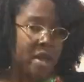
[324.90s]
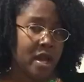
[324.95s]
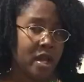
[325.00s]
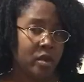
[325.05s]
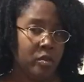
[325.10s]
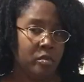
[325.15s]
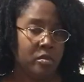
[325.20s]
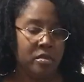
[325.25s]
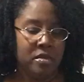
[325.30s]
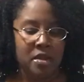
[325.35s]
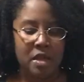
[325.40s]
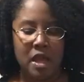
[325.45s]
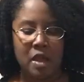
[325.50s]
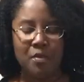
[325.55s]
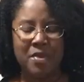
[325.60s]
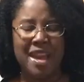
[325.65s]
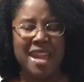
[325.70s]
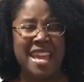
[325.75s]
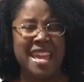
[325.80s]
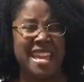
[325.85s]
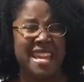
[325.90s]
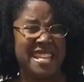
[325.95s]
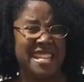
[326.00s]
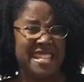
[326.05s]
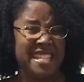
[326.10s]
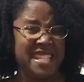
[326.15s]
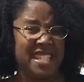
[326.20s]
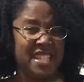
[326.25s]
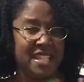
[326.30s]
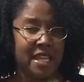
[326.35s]
bottom, I'm gonna add
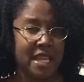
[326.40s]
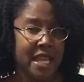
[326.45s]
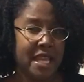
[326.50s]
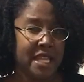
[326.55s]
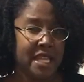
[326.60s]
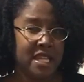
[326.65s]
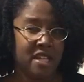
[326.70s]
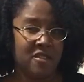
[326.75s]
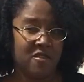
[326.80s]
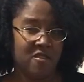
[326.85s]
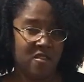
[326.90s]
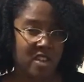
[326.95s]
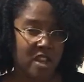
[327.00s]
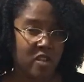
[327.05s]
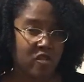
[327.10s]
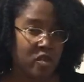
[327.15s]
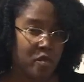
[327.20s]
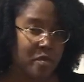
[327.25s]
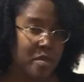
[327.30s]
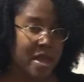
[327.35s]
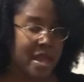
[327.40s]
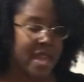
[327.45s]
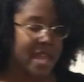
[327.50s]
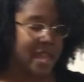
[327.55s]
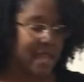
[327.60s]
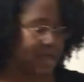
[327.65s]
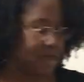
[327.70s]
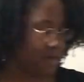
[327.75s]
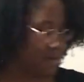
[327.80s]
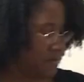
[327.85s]
this slate in the very
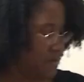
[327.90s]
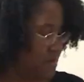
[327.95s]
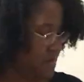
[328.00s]
back.